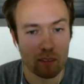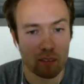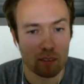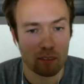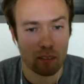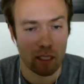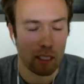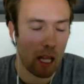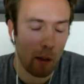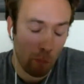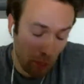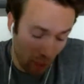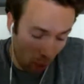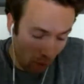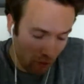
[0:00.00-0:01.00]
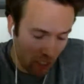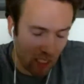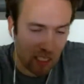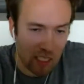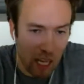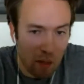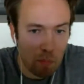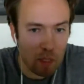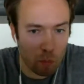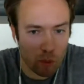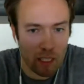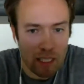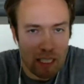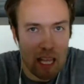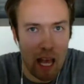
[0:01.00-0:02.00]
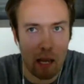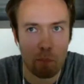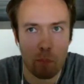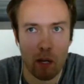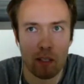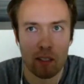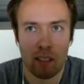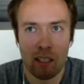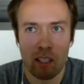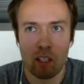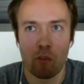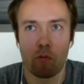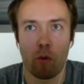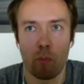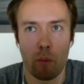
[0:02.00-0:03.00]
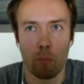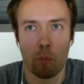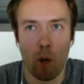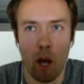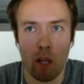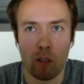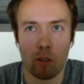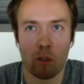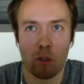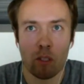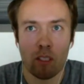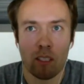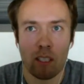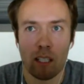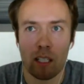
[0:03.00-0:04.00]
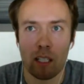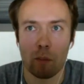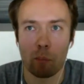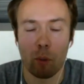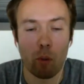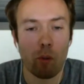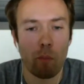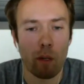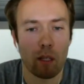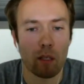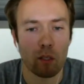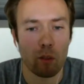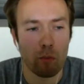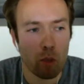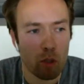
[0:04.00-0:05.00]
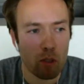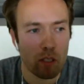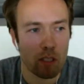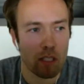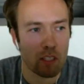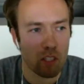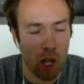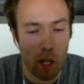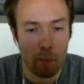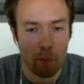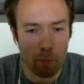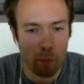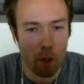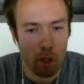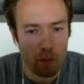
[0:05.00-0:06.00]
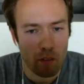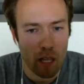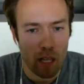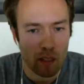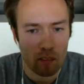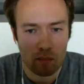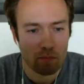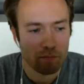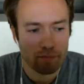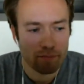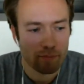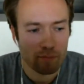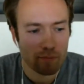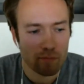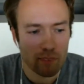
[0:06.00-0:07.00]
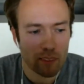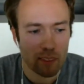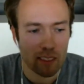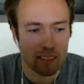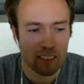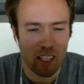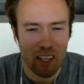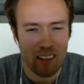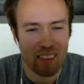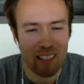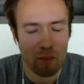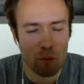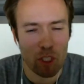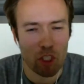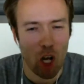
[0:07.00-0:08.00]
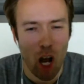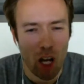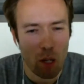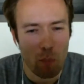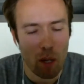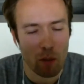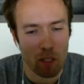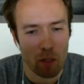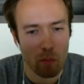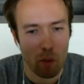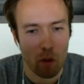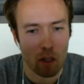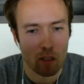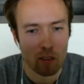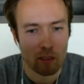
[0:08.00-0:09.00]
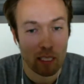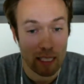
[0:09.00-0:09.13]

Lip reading: Right? I mean, obviously excitement within that, but from the broader programming community that's not part of that, it's not a thing we talk about anymore. Like, I